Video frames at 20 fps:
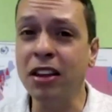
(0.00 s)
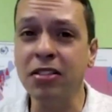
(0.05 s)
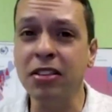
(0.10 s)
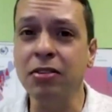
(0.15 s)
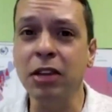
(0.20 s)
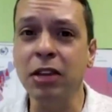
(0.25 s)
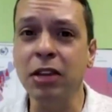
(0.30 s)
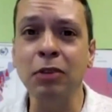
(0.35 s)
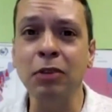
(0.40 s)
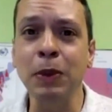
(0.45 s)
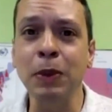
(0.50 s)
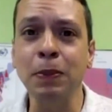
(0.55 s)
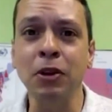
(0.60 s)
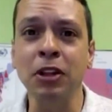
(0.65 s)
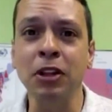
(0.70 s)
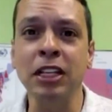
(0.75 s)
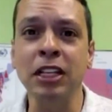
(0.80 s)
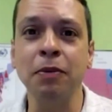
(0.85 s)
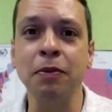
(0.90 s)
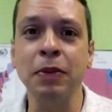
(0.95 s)
of this is people
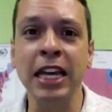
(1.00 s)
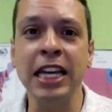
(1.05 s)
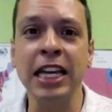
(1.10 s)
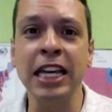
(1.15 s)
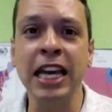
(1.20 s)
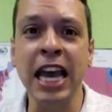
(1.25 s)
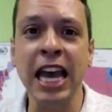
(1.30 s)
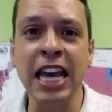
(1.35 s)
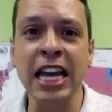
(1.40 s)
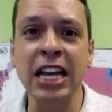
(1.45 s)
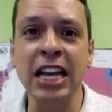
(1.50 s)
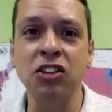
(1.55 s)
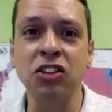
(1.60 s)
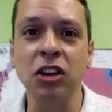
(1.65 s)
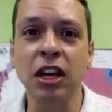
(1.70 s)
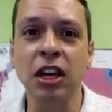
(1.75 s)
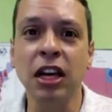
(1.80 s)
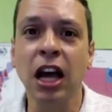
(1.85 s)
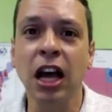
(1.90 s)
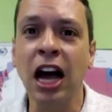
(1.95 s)
need to be
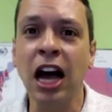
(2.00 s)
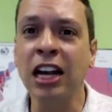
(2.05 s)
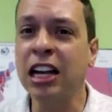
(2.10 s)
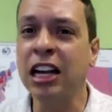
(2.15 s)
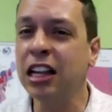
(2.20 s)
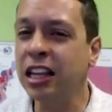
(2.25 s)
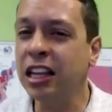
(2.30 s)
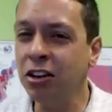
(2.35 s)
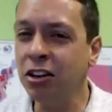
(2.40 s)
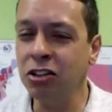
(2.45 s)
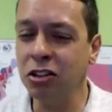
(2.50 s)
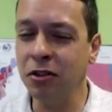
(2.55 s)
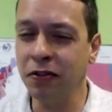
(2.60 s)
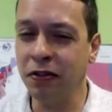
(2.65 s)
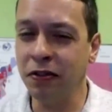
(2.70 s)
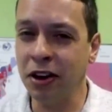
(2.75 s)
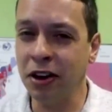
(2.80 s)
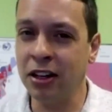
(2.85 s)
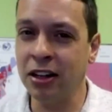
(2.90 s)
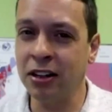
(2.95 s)
engaged on a leadership
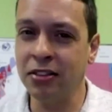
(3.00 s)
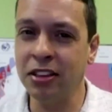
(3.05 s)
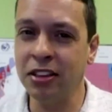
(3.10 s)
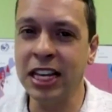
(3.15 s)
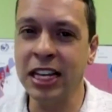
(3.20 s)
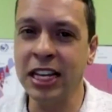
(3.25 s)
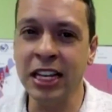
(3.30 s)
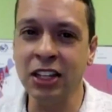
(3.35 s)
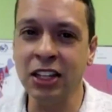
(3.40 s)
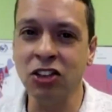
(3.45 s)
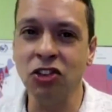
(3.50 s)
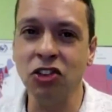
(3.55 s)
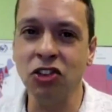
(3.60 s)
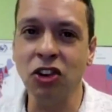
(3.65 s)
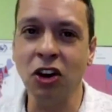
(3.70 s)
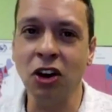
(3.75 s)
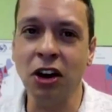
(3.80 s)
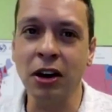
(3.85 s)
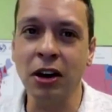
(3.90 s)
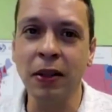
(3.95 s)
front, is they need to
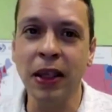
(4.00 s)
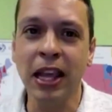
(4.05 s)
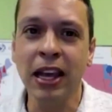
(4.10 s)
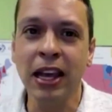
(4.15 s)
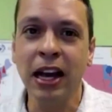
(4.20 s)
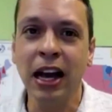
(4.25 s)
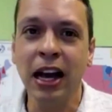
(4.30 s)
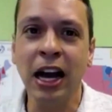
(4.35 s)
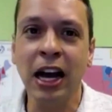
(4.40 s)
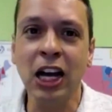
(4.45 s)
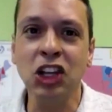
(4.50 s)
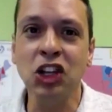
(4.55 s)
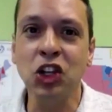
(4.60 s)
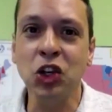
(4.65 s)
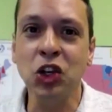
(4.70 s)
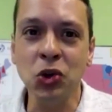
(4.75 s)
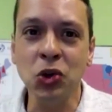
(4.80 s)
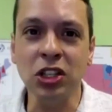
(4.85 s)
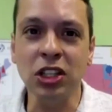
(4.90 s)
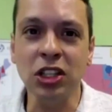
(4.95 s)
start
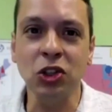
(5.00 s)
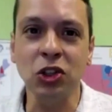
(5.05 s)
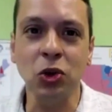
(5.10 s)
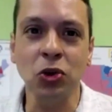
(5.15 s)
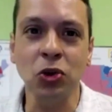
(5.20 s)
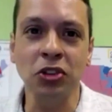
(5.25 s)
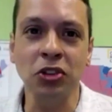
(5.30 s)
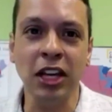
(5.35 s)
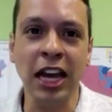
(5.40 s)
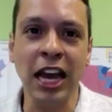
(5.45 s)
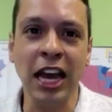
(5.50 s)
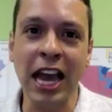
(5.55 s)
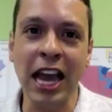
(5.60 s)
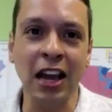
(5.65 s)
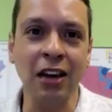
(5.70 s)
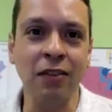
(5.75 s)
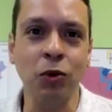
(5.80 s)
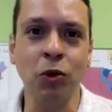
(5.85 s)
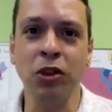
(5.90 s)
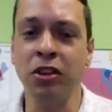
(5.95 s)
using the tools they
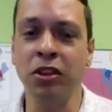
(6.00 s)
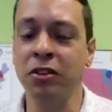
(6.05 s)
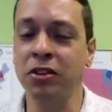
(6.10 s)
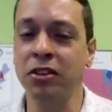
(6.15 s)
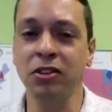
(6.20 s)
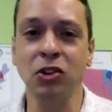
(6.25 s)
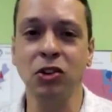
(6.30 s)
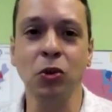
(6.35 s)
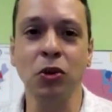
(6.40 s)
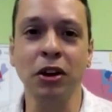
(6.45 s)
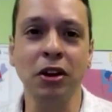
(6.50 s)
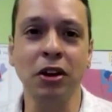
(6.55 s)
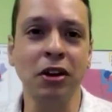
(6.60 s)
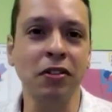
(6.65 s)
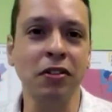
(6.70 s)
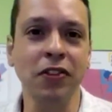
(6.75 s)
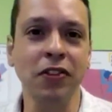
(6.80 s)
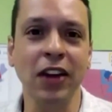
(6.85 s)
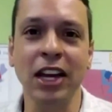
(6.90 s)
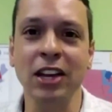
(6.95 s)
have, whether it's Twitter,
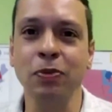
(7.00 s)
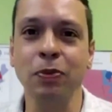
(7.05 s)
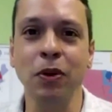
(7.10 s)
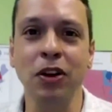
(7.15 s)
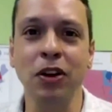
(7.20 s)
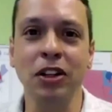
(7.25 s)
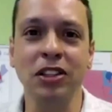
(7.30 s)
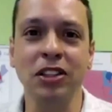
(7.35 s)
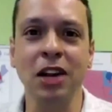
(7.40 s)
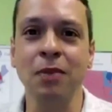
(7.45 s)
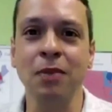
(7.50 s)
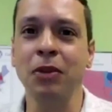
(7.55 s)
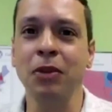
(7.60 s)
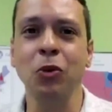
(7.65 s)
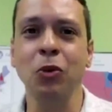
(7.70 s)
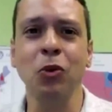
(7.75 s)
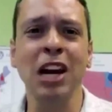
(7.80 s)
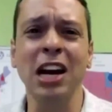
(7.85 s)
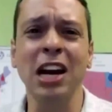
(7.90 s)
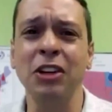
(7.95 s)
Facebook, Tumblr,
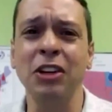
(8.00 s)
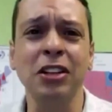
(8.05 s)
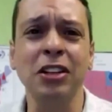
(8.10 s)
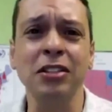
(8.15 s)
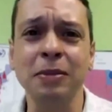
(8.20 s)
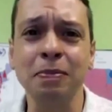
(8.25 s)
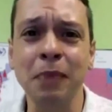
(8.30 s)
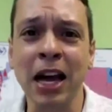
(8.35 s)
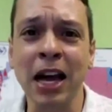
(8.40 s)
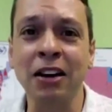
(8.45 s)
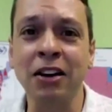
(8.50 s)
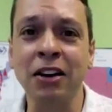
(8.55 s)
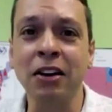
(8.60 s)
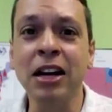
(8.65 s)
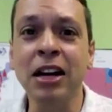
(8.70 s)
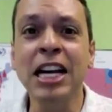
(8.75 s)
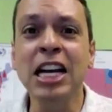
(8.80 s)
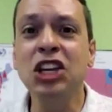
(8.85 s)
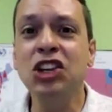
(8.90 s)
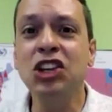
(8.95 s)
whatever, it doesn't matter.
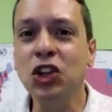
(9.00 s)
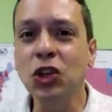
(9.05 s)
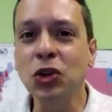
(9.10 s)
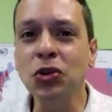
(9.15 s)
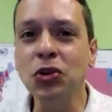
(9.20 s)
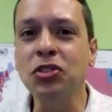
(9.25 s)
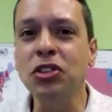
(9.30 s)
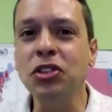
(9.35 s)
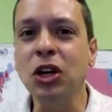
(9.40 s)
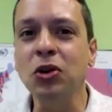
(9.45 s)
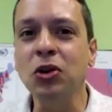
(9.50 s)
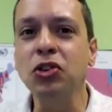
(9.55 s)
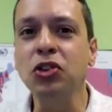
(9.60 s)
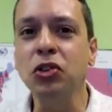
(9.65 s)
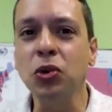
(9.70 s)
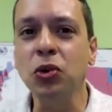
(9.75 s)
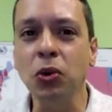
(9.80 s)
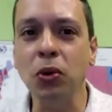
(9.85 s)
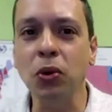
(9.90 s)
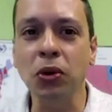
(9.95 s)
Use those
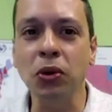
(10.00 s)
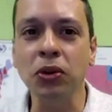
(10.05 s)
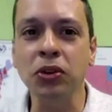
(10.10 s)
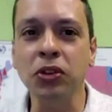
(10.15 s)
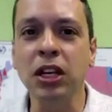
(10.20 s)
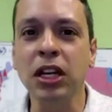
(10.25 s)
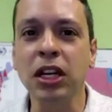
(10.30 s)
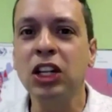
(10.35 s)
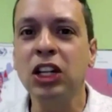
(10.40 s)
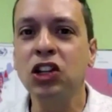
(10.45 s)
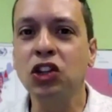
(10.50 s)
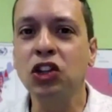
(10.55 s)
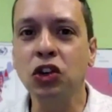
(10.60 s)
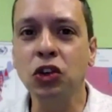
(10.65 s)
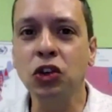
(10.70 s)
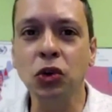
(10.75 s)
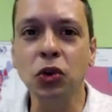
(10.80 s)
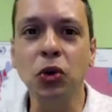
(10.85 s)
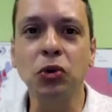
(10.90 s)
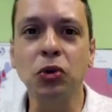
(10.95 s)
tools
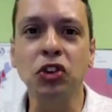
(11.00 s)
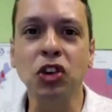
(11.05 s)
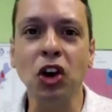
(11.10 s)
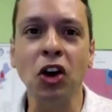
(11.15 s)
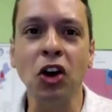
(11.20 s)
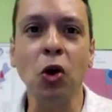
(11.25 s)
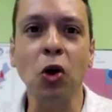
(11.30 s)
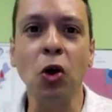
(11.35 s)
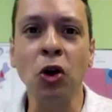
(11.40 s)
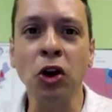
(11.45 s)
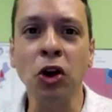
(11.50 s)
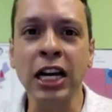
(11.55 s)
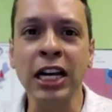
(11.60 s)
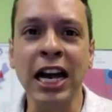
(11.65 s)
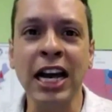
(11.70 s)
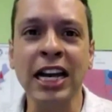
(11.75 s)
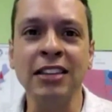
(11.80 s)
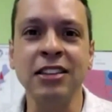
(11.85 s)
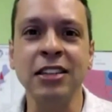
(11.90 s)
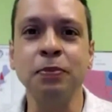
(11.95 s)
to start
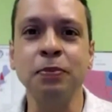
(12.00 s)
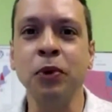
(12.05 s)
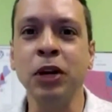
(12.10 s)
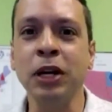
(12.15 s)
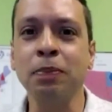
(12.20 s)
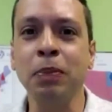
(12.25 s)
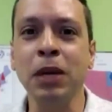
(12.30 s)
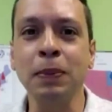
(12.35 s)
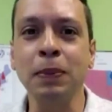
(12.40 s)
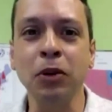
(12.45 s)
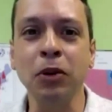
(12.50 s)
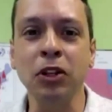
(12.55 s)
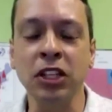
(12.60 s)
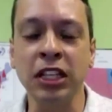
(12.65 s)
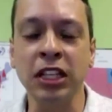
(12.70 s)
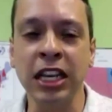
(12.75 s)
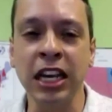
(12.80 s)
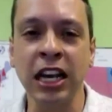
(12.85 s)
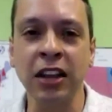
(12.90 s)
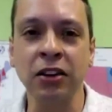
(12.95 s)
organizing, bring people
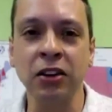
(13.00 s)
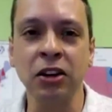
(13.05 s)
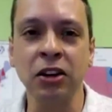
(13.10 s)
together.